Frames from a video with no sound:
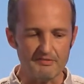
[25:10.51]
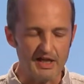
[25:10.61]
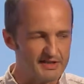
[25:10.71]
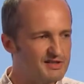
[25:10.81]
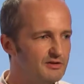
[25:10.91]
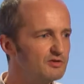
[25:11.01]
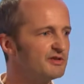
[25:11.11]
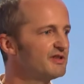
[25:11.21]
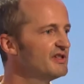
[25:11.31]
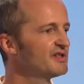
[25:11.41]
as he looked
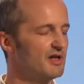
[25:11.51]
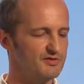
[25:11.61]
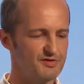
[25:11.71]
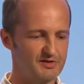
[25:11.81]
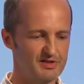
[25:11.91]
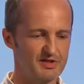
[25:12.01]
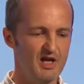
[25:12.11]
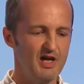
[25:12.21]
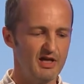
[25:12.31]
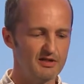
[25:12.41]
at these countries
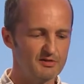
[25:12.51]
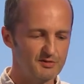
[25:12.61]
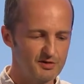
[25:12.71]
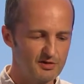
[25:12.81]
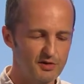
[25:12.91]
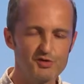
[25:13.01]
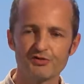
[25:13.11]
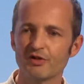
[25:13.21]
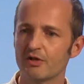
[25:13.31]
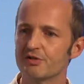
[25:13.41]
in
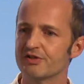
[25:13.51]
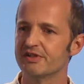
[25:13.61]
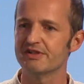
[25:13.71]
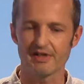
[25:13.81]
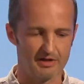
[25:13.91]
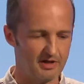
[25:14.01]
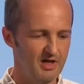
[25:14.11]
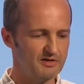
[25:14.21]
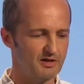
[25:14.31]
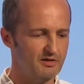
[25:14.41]
closer and closer detail,
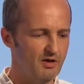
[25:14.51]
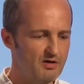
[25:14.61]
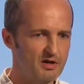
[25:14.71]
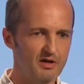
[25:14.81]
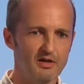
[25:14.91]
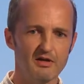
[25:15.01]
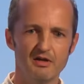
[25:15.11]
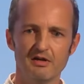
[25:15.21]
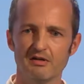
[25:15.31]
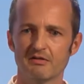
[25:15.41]
the longer
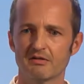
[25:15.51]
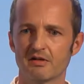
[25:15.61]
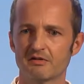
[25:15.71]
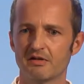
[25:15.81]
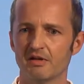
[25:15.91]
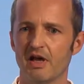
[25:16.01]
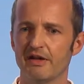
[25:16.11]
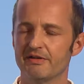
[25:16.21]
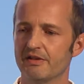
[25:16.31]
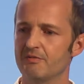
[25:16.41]
the,
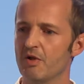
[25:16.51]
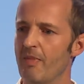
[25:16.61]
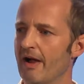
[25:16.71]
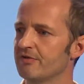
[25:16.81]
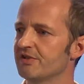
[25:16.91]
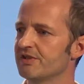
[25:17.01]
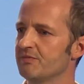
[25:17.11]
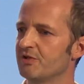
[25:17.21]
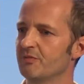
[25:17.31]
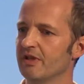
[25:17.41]
the, the, the boundary
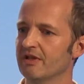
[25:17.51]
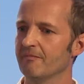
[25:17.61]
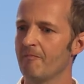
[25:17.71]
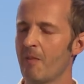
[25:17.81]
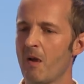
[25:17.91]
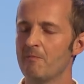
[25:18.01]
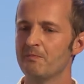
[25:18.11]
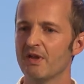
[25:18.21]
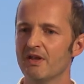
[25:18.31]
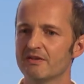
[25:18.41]
seemed to be.
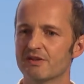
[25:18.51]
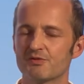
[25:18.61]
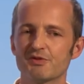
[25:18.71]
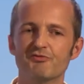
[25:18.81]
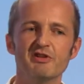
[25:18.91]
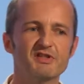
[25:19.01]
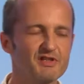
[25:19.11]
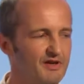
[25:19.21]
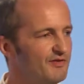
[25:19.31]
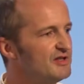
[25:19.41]
This was
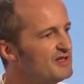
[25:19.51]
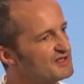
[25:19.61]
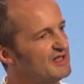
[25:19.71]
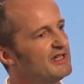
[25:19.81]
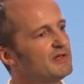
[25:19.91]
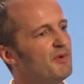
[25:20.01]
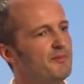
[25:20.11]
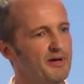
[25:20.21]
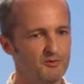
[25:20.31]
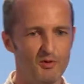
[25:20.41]
rediscovered years later by
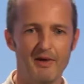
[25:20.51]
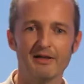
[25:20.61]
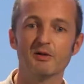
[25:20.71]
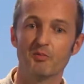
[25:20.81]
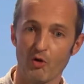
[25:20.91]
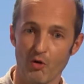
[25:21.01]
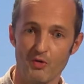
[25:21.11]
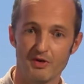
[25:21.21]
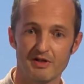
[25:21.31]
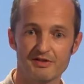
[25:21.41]
Benoit Mandelbrot,
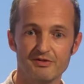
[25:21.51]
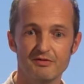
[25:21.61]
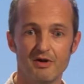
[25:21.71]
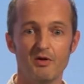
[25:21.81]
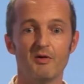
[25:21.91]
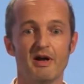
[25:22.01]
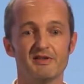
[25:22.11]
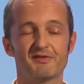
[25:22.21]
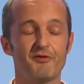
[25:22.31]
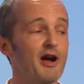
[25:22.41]
as you know,
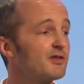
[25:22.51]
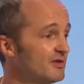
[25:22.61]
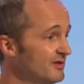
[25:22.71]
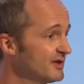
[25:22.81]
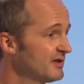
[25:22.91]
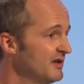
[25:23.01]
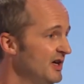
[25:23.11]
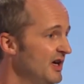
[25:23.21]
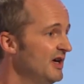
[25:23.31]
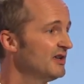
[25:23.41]
as fractals,
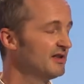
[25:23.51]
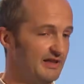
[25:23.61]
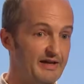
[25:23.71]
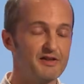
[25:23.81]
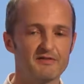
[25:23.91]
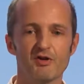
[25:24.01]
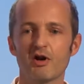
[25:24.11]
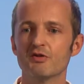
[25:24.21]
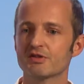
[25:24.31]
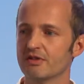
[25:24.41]
the length of a
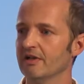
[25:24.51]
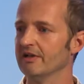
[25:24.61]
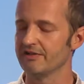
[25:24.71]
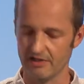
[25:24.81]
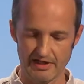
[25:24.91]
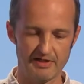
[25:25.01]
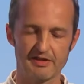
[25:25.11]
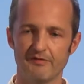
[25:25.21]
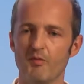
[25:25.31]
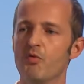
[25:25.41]
coastline, the
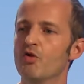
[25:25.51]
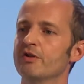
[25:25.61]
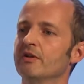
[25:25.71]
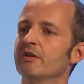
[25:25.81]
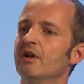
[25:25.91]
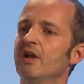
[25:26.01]
length of a border.